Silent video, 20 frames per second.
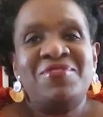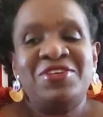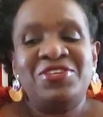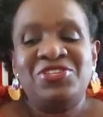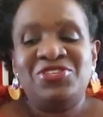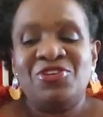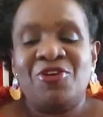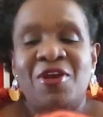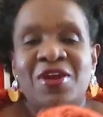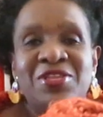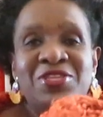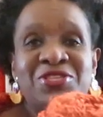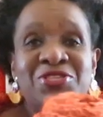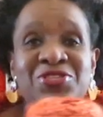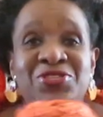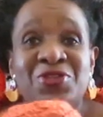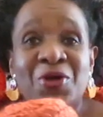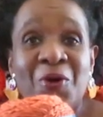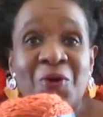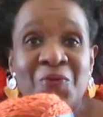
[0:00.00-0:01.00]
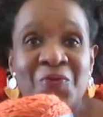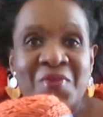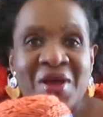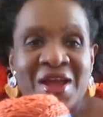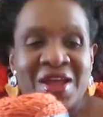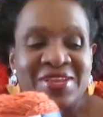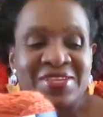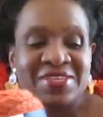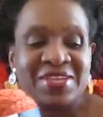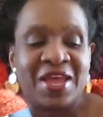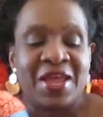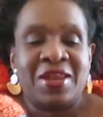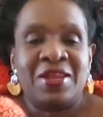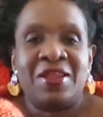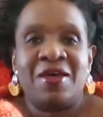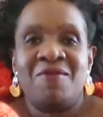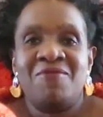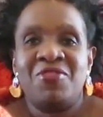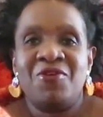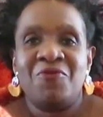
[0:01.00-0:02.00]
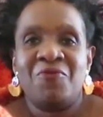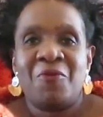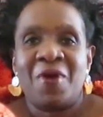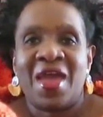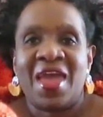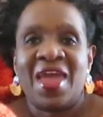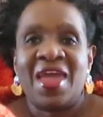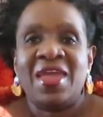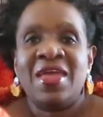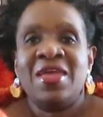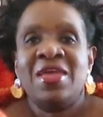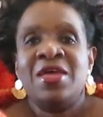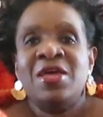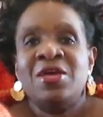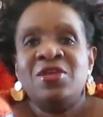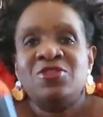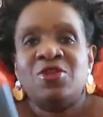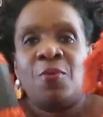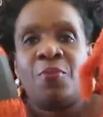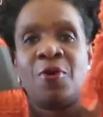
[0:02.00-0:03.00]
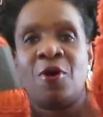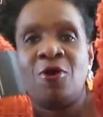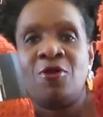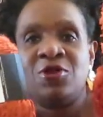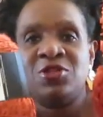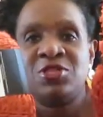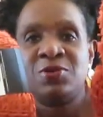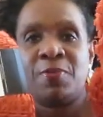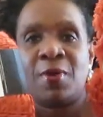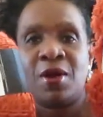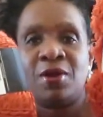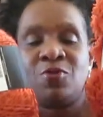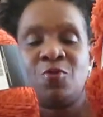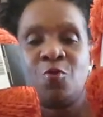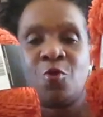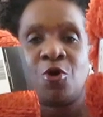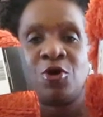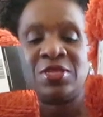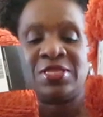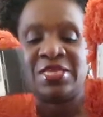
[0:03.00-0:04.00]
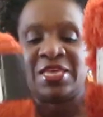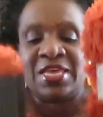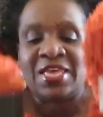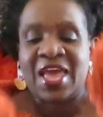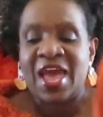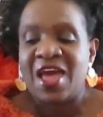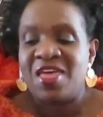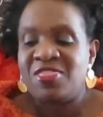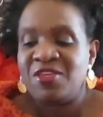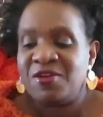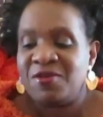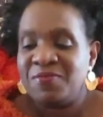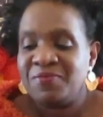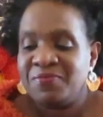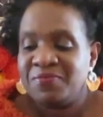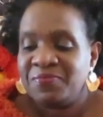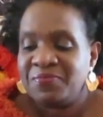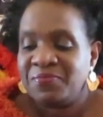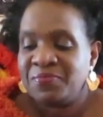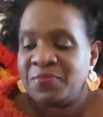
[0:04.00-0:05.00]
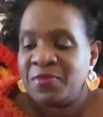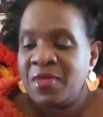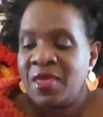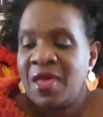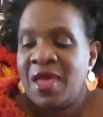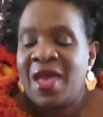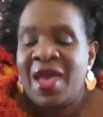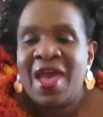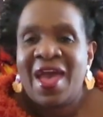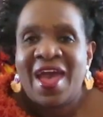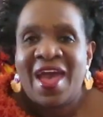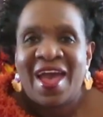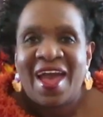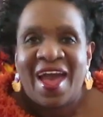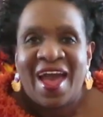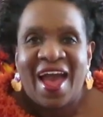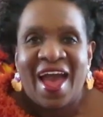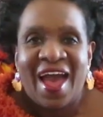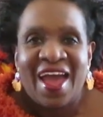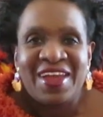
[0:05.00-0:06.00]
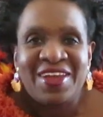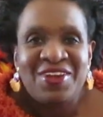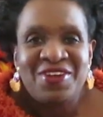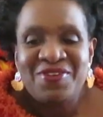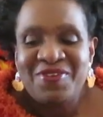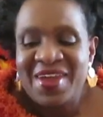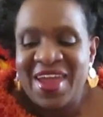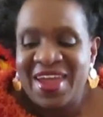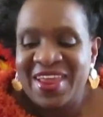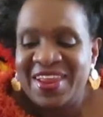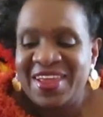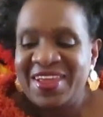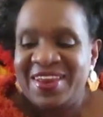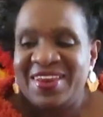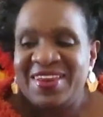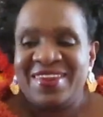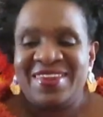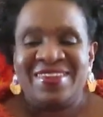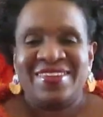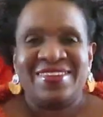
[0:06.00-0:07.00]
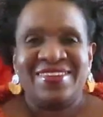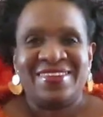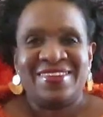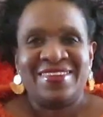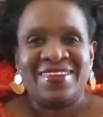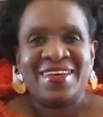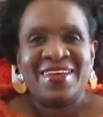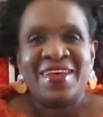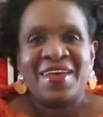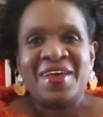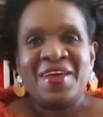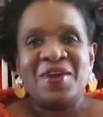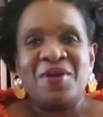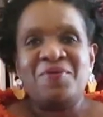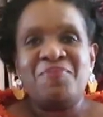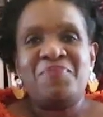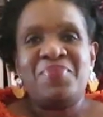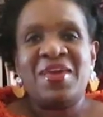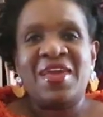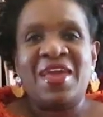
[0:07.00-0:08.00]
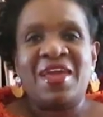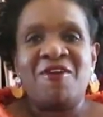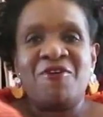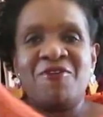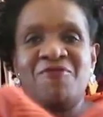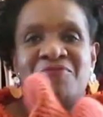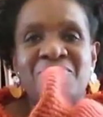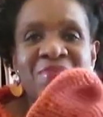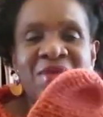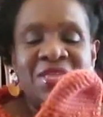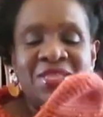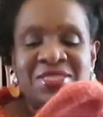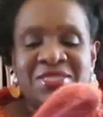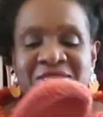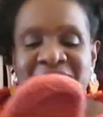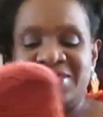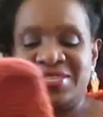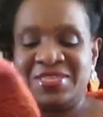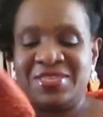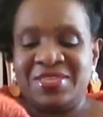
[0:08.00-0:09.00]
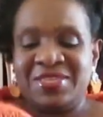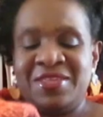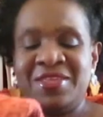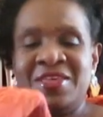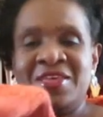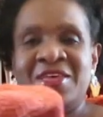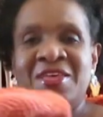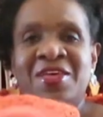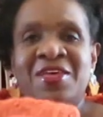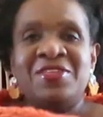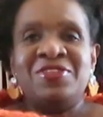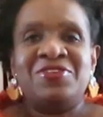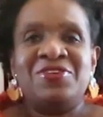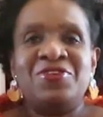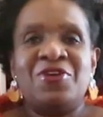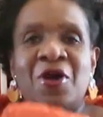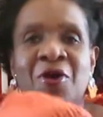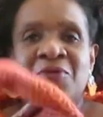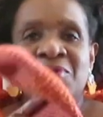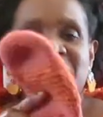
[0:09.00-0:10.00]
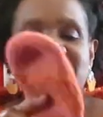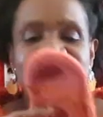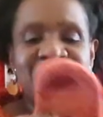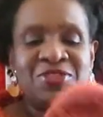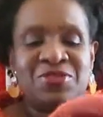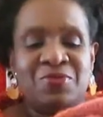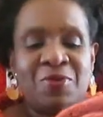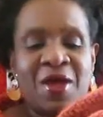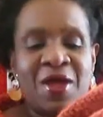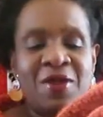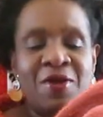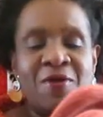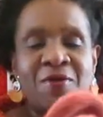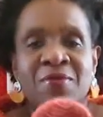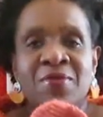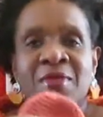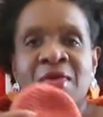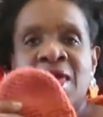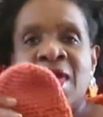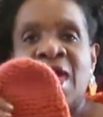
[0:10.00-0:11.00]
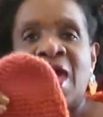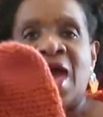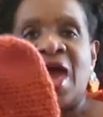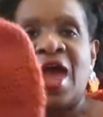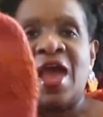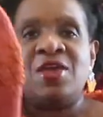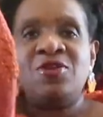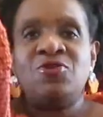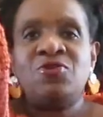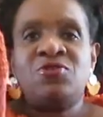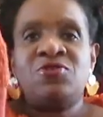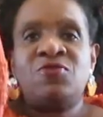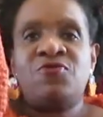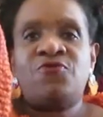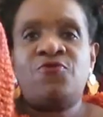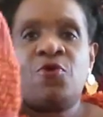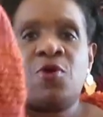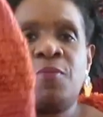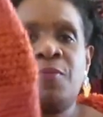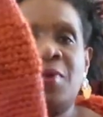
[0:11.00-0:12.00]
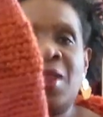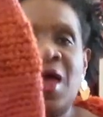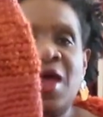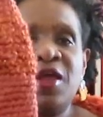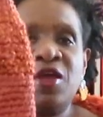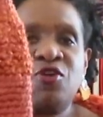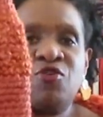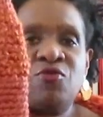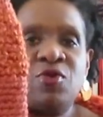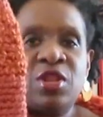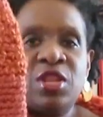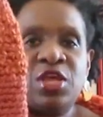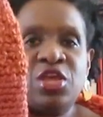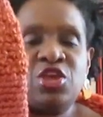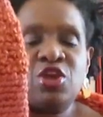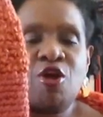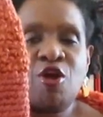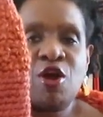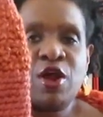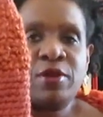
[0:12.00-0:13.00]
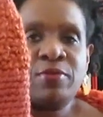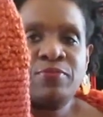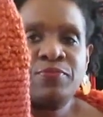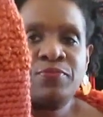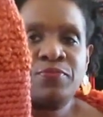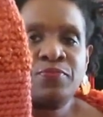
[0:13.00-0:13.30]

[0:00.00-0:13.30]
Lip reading: this yarn so much and love the way the polar spun worked together. I created a pair of mittens to go with the sweater. I used a 4-ply acrylic yarn